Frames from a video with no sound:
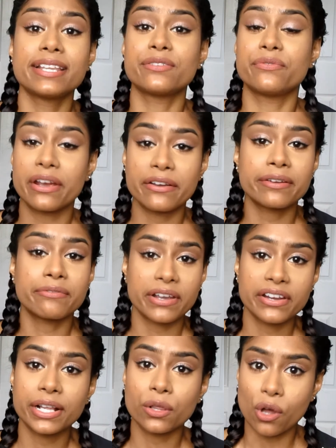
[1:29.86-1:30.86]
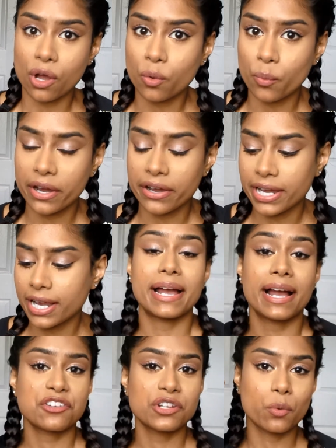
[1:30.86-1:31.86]
is very long wearing. I
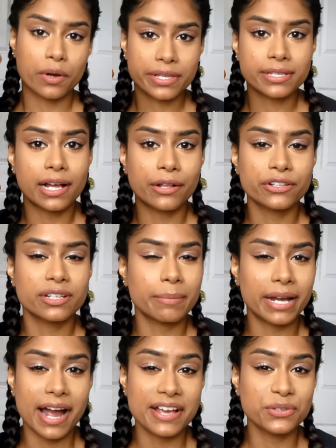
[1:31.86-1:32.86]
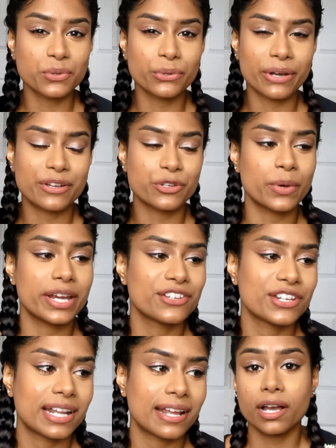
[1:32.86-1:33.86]
actually wore this color to my high school
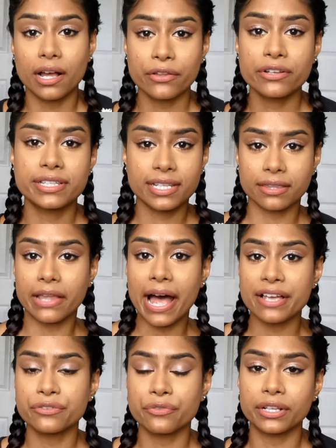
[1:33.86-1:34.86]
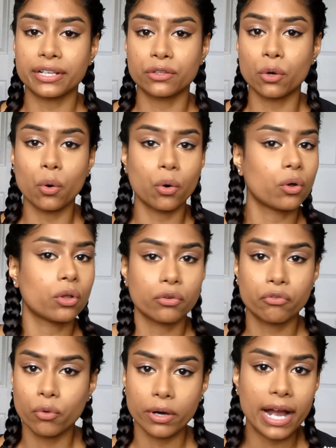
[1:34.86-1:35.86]
graduation, and the color did last for like the whole
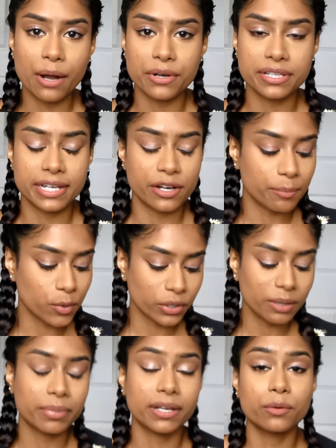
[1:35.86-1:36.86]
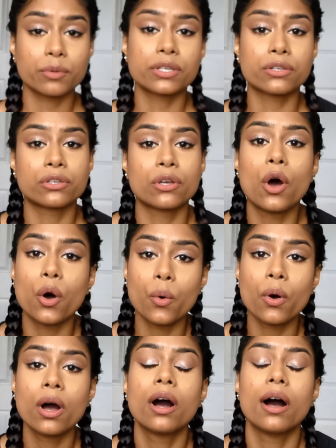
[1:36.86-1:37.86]
4-hour ceremony, but it was
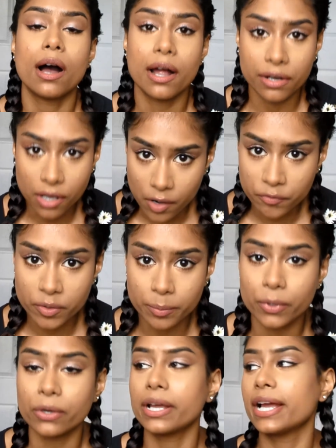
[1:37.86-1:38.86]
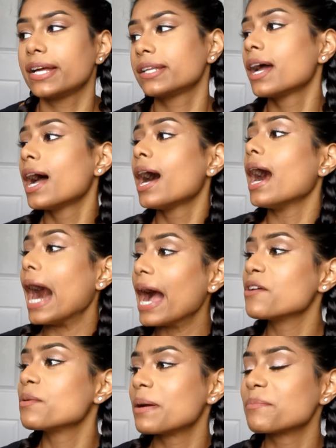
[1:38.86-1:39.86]
so uncomfortable, and
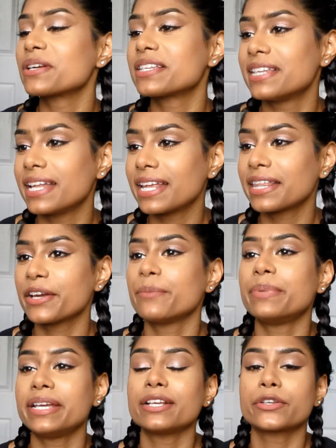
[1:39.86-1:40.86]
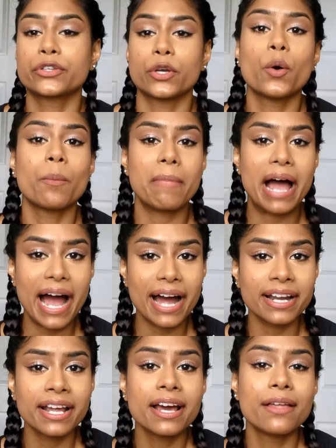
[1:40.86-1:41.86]
I remember sitting there being so
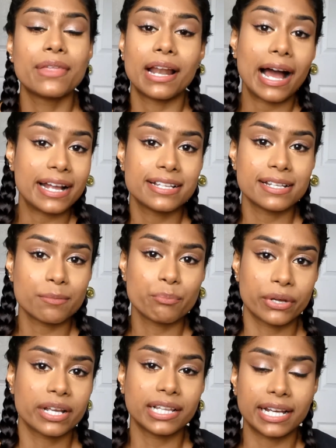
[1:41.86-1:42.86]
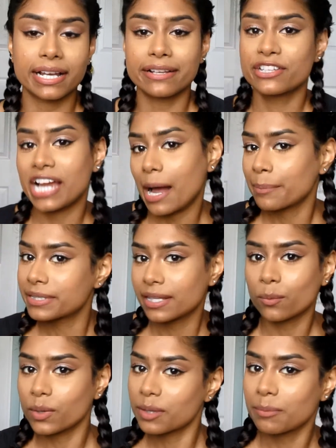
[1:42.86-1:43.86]
mad that I didn't bring like a
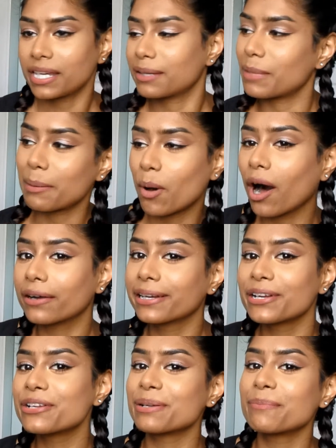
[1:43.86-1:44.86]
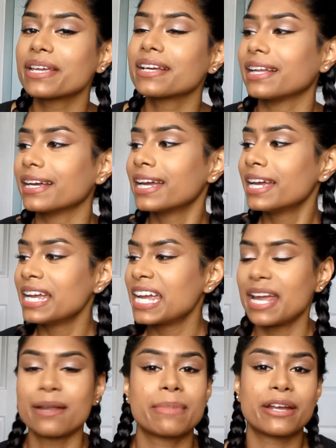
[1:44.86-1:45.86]
chapstick with me in my pocket or something, like
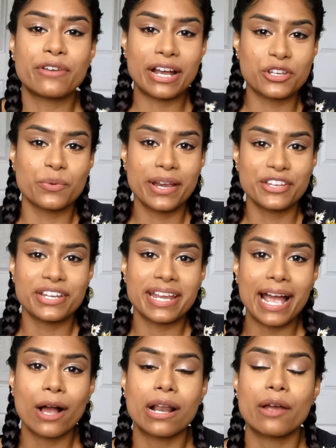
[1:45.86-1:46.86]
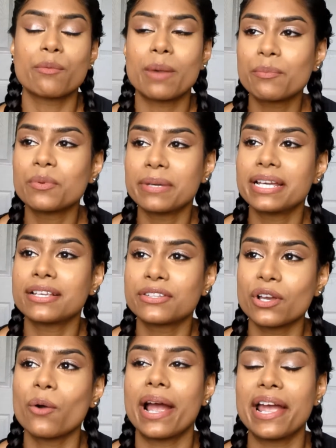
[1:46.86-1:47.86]
in my graduation gown. I remember being
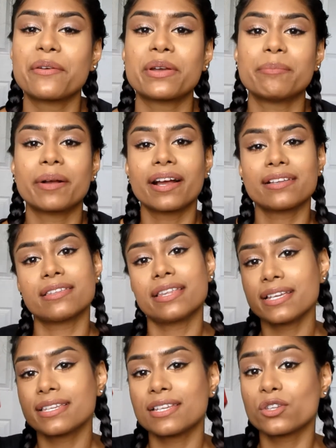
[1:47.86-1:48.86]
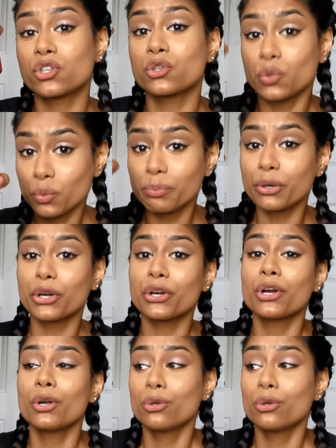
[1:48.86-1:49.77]
so angry because this is super